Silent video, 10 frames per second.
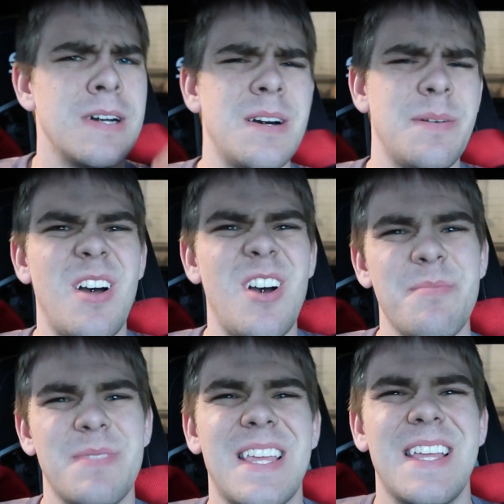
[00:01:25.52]
Oh, my
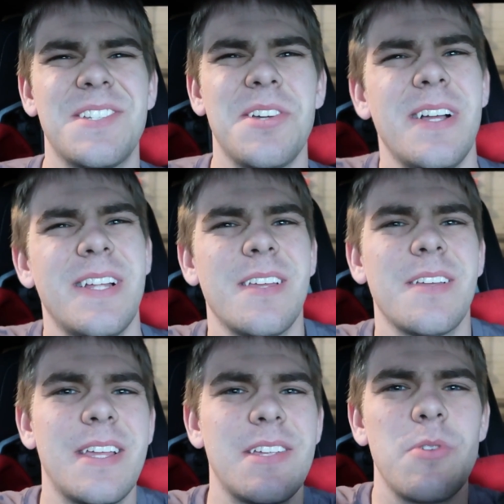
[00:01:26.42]
arm is getting tired.
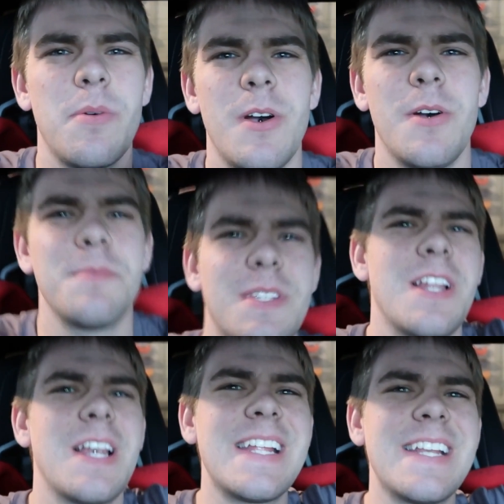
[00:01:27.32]
Okay, swap arms
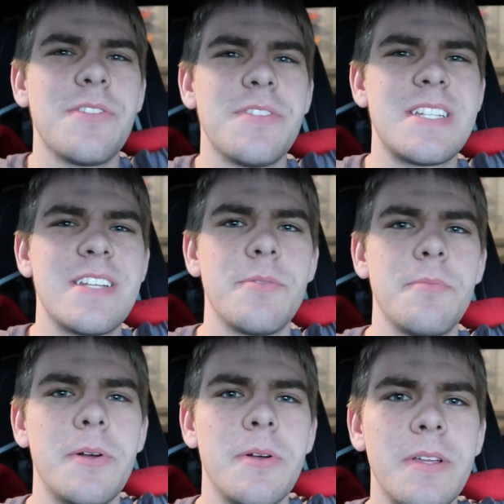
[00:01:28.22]
and I'll lean it on the
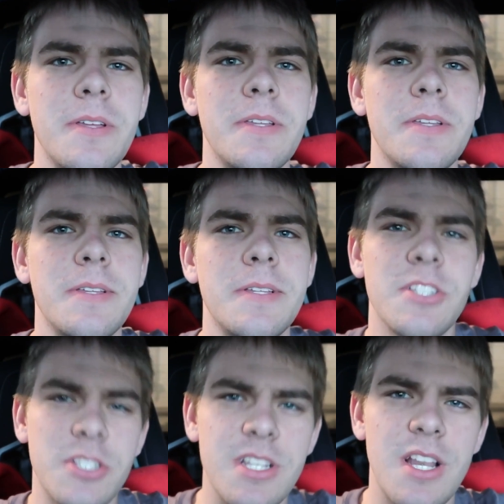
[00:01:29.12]
steering wheel.
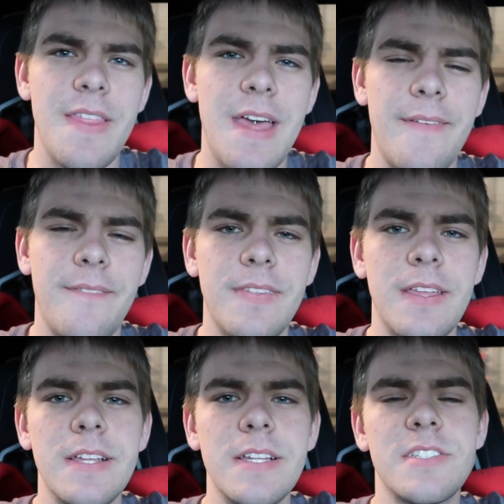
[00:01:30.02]
Just like that.
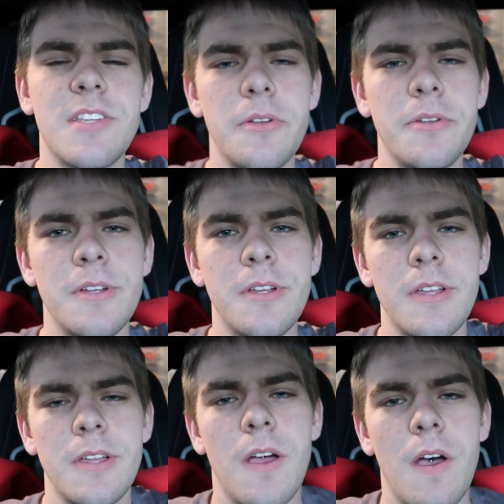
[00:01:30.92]
So
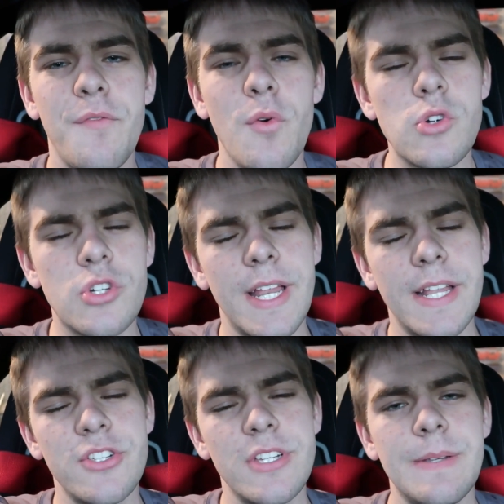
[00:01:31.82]
a forged
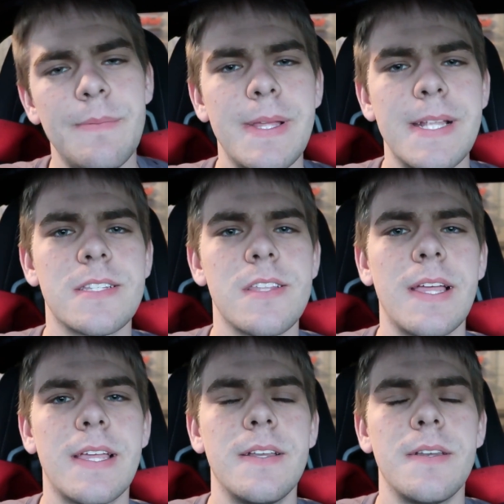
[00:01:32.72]
engine means that
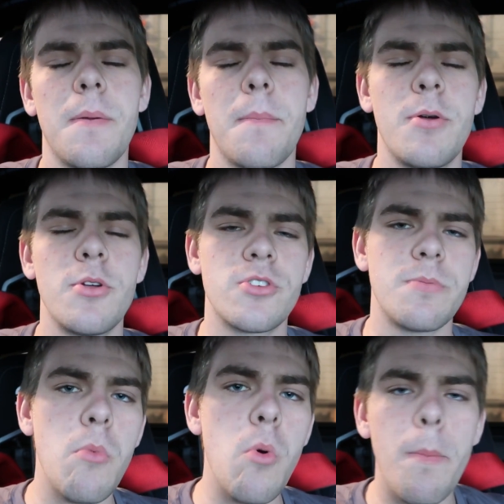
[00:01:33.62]
I can
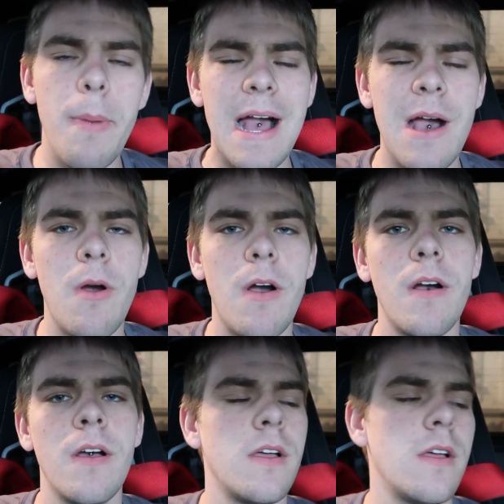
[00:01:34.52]
push more power.